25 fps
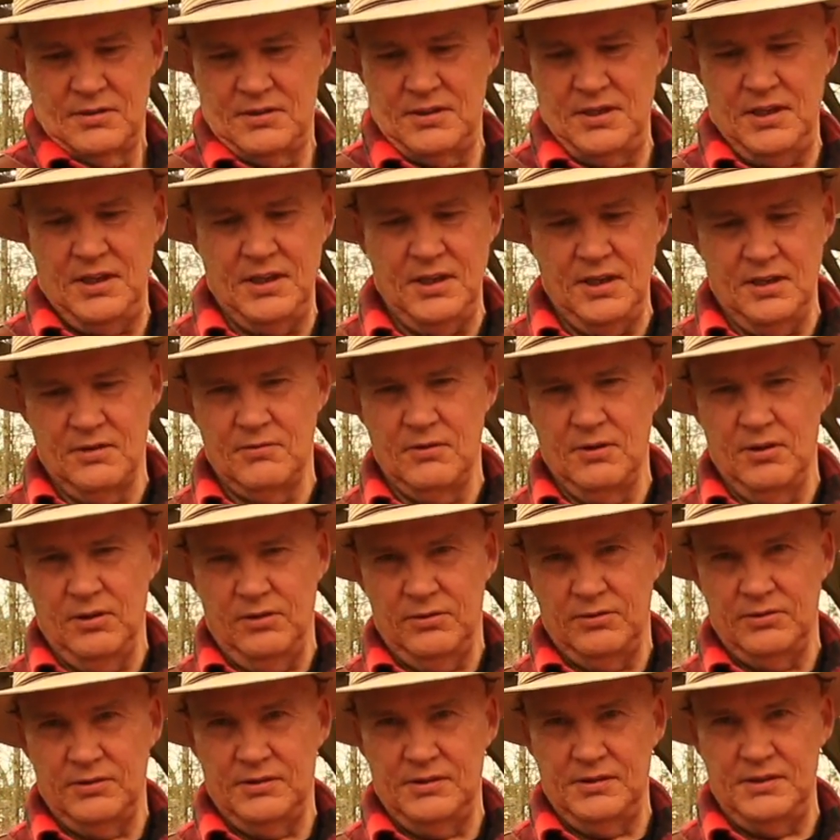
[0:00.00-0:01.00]
dig in
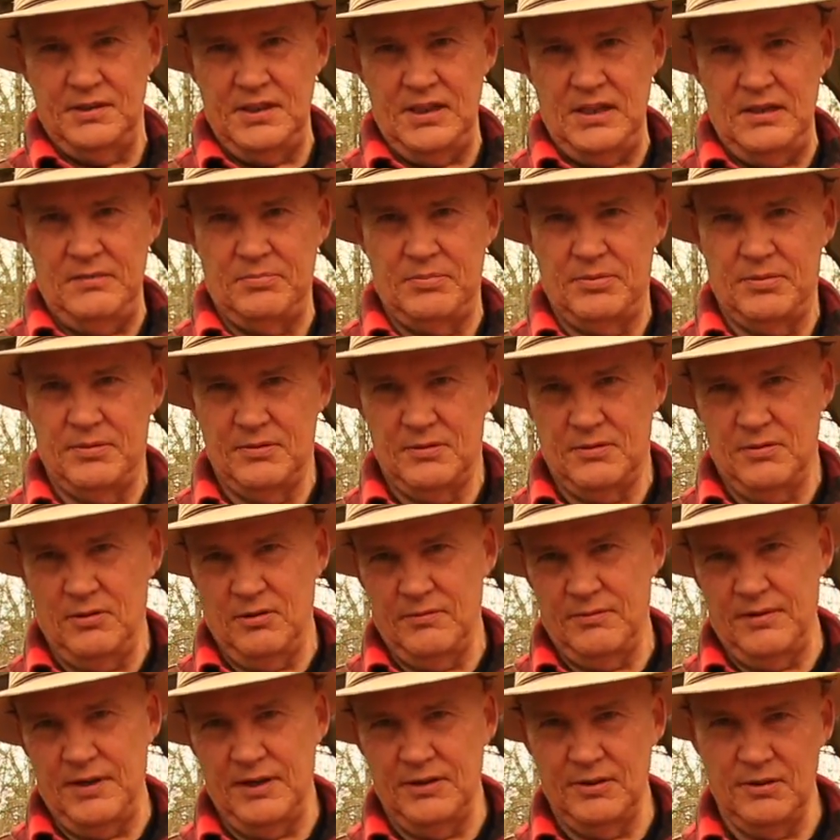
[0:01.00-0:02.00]
real deep
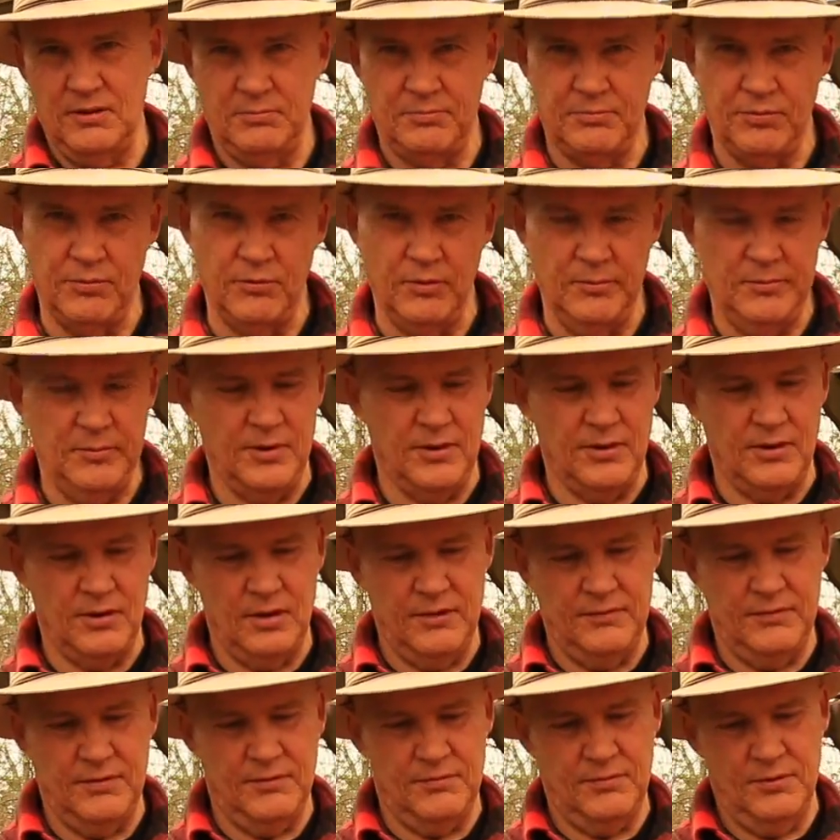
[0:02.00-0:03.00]
all around the perimeter
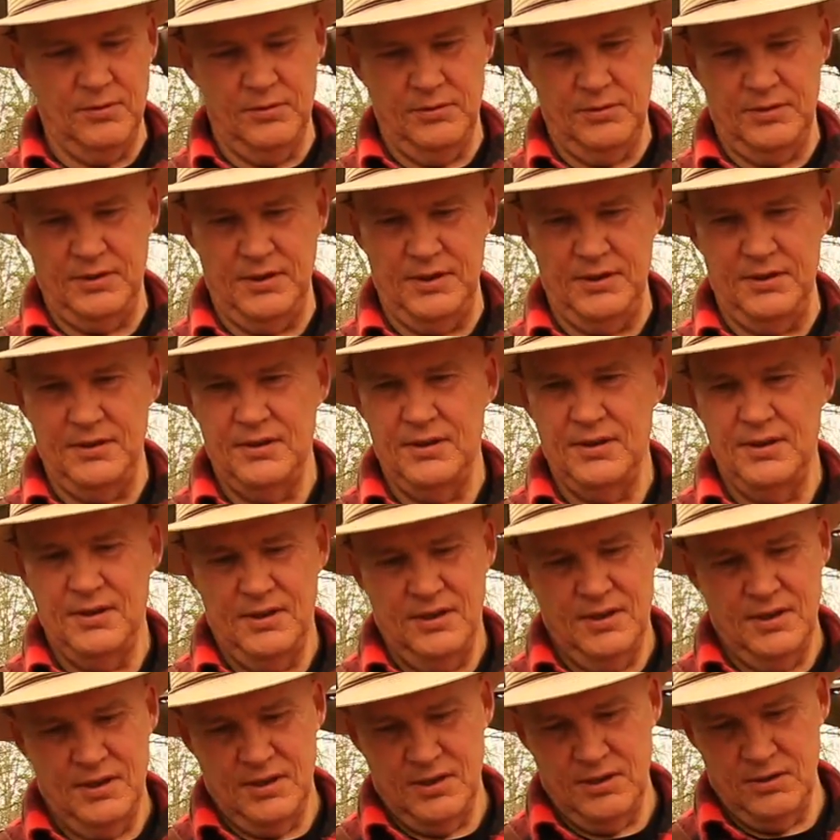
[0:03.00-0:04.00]
of the root, and
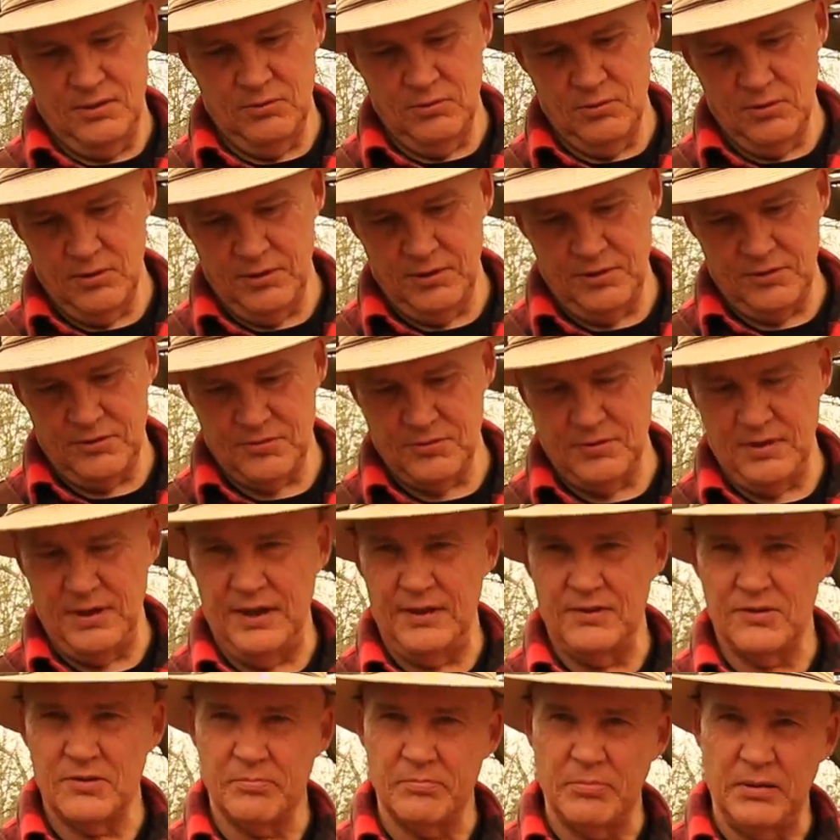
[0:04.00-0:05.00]
in order to
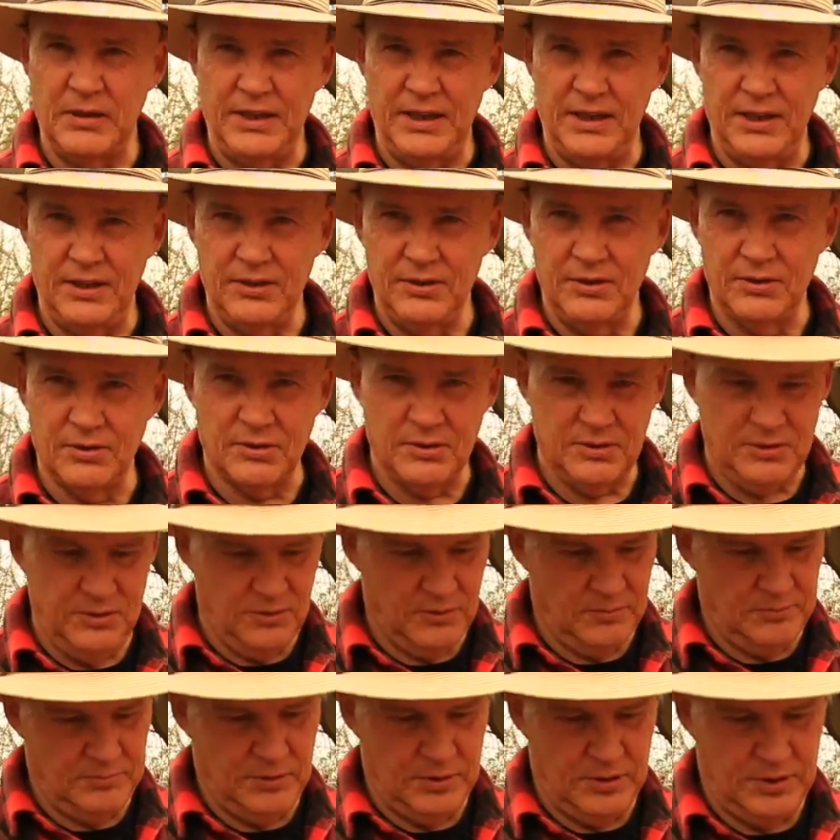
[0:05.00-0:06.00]
transplant
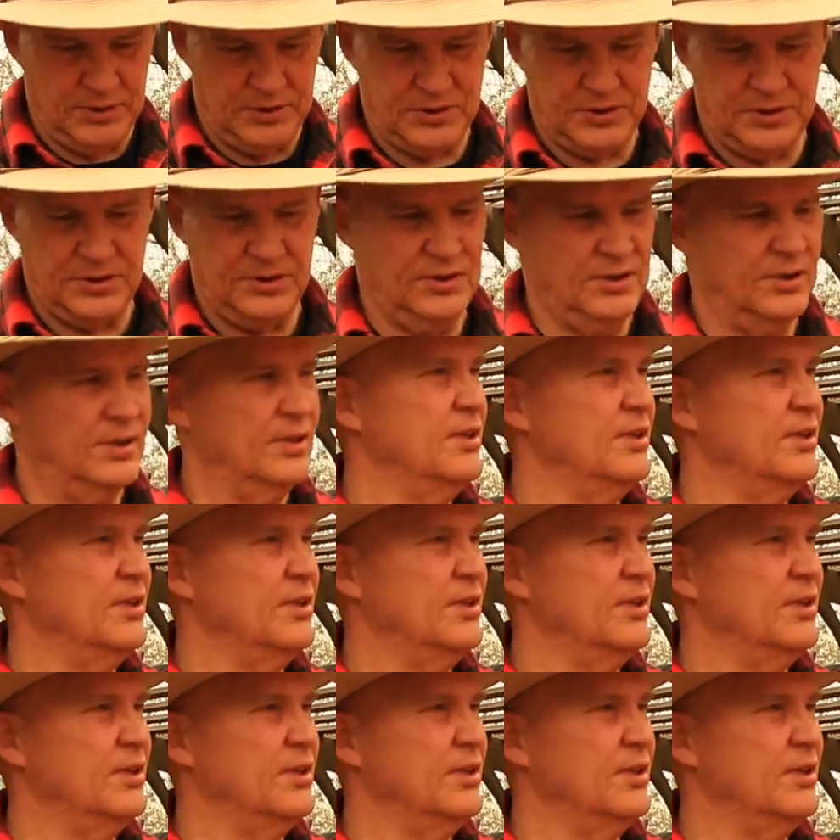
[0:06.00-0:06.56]
your bush.